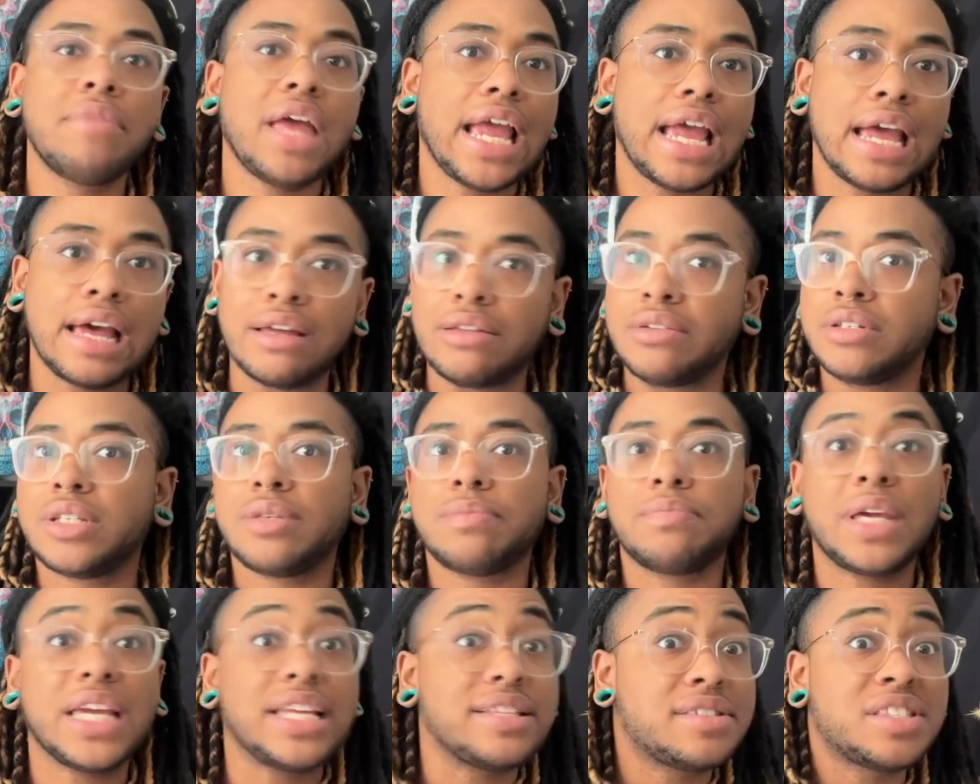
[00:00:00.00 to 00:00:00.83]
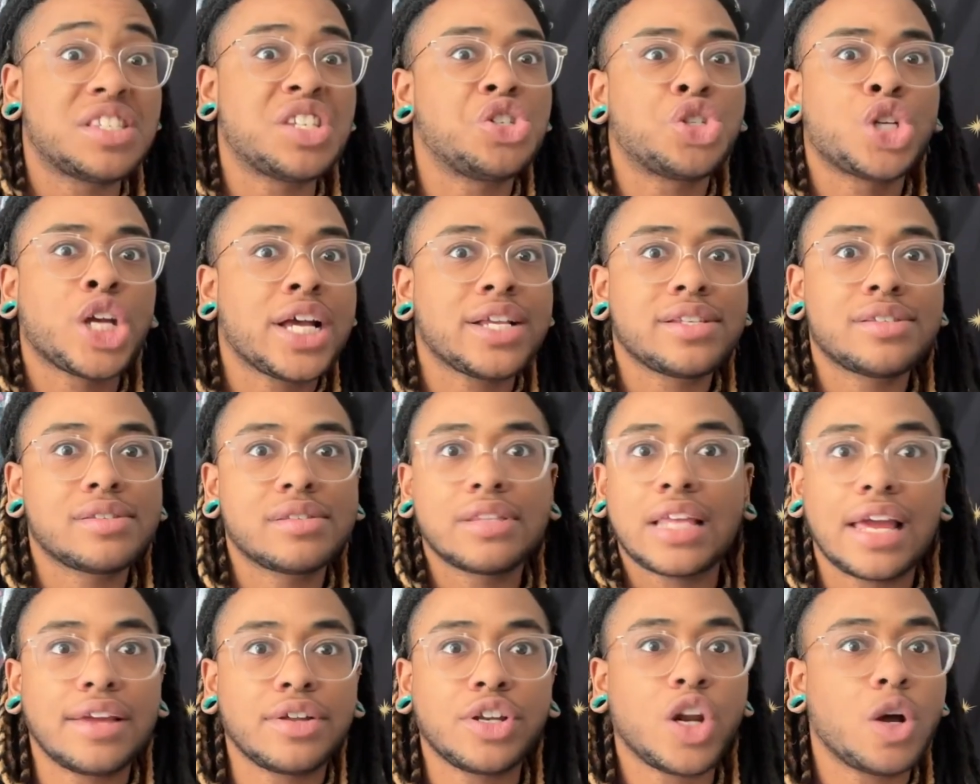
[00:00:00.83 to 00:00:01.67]
and it suggests
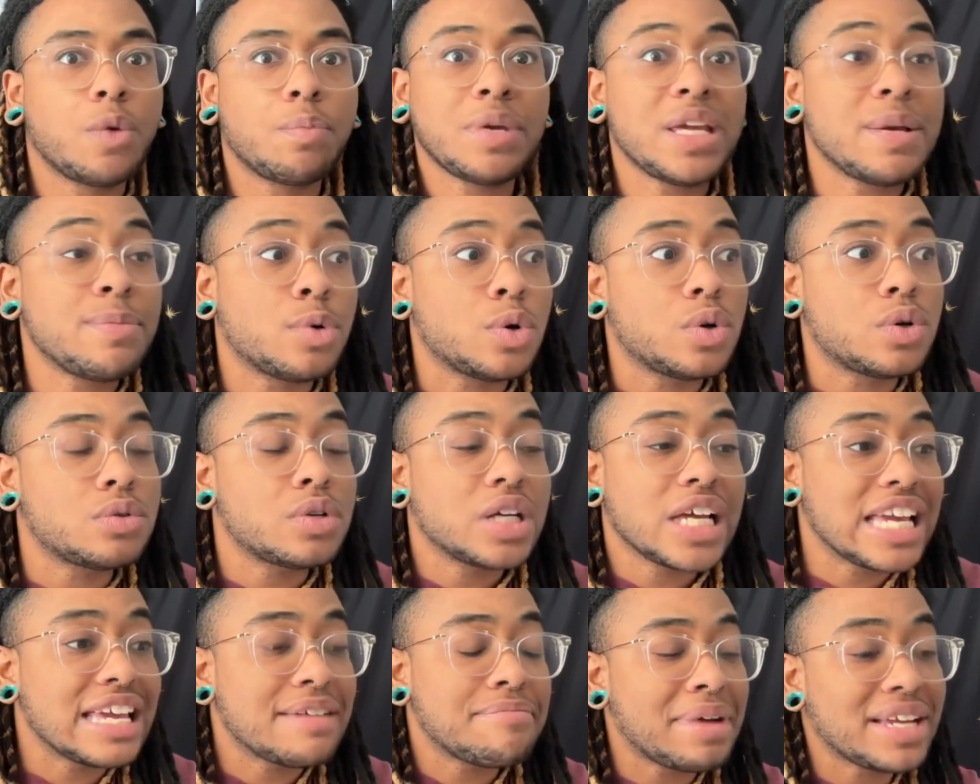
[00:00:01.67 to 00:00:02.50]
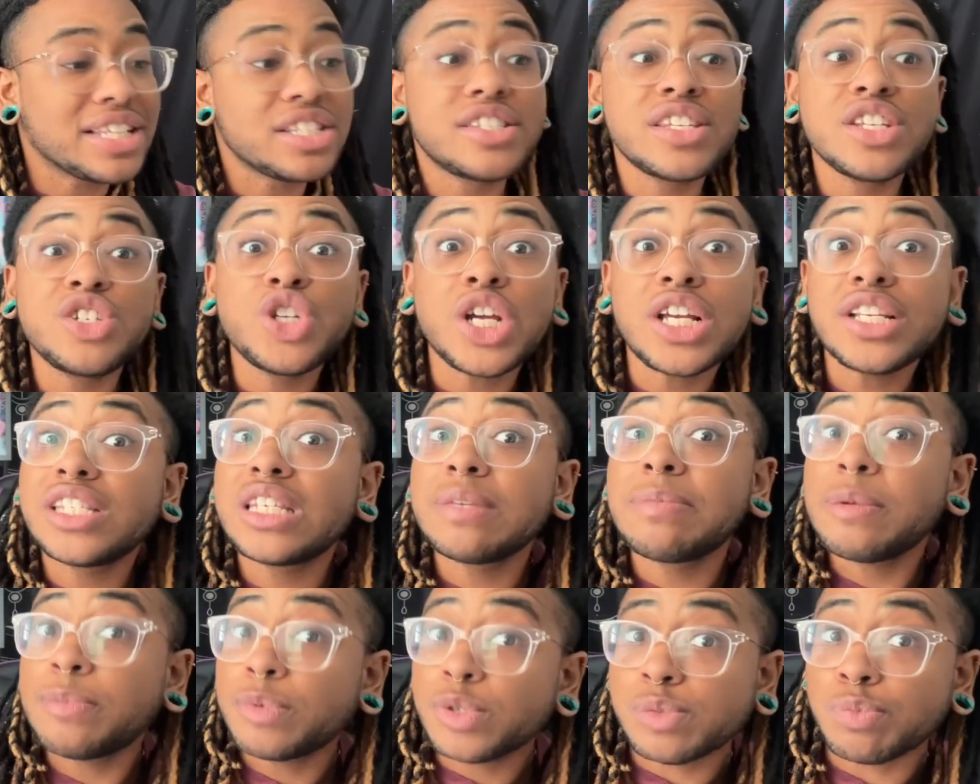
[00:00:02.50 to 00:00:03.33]
that, it might suggest
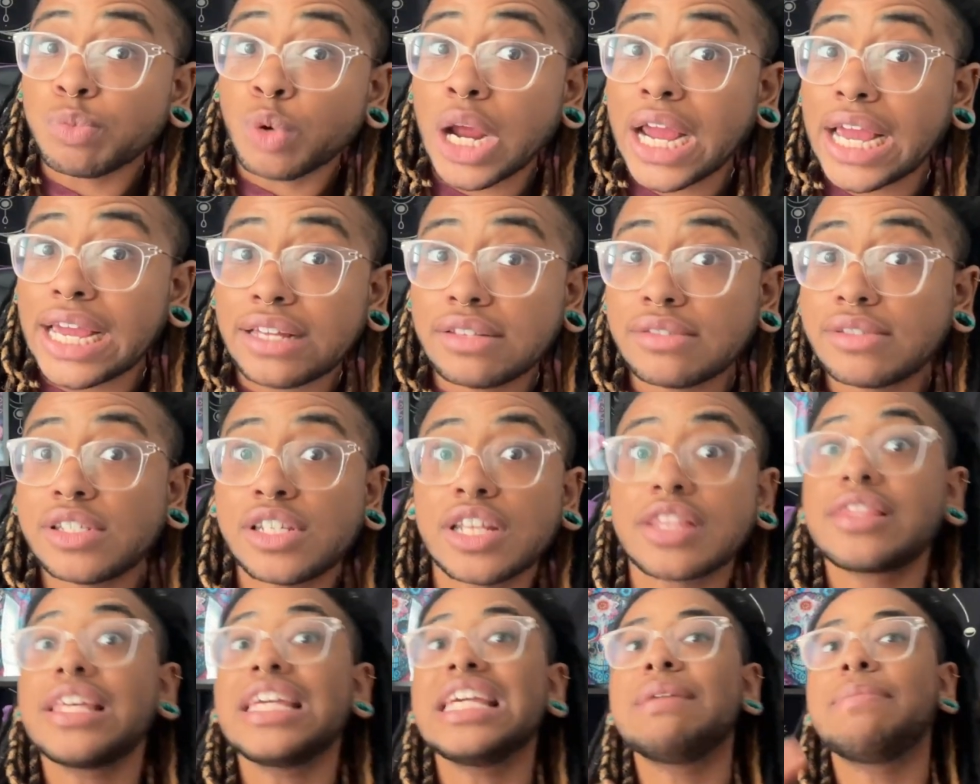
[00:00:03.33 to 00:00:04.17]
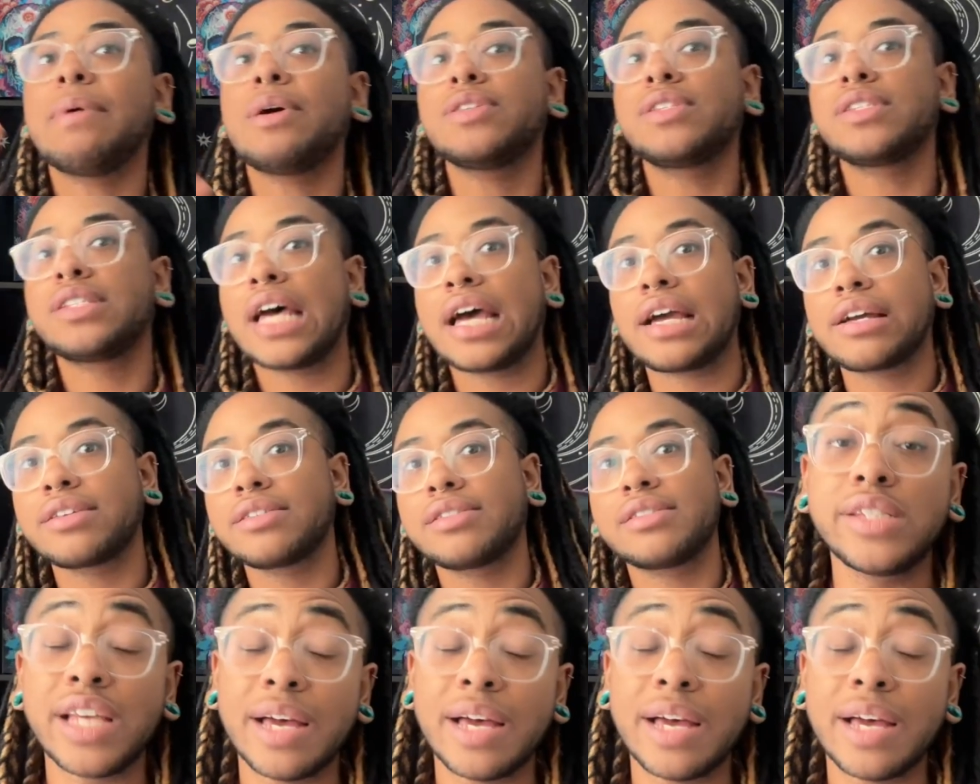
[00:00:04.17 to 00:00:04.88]
to people's brains to think about sex.